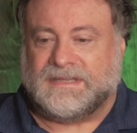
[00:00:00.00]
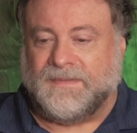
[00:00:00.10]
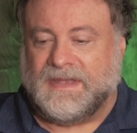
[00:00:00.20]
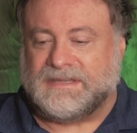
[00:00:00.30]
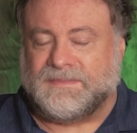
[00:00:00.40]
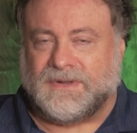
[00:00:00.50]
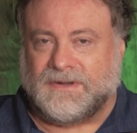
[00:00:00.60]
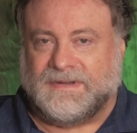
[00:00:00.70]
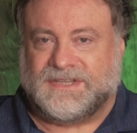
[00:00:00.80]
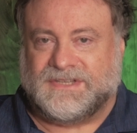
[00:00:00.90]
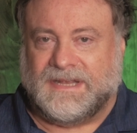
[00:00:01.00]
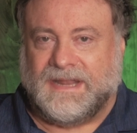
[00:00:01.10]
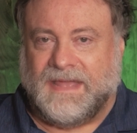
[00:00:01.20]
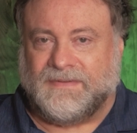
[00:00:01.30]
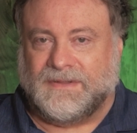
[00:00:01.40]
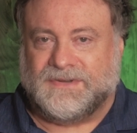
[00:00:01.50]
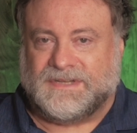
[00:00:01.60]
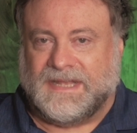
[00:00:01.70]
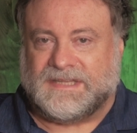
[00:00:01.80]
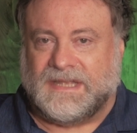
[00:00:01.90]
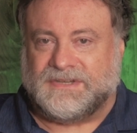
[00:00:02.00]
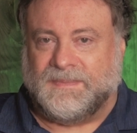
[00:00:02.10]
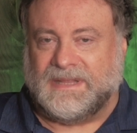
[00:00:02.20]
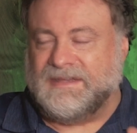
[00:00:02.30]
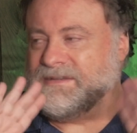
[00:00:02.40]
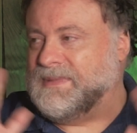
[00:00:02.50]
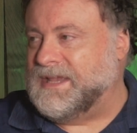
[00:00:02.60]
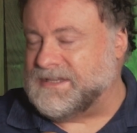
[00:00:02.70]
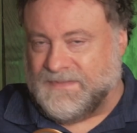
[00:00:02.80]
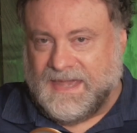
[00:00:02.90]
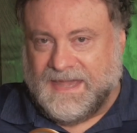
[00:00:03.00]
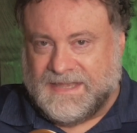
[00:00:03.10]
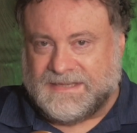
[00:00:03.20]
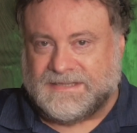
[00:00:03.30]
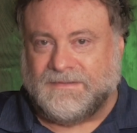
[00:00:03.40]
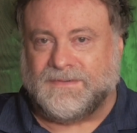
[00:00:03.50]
she's I think some sort of Christian evolutionist, and she believes in millions of years.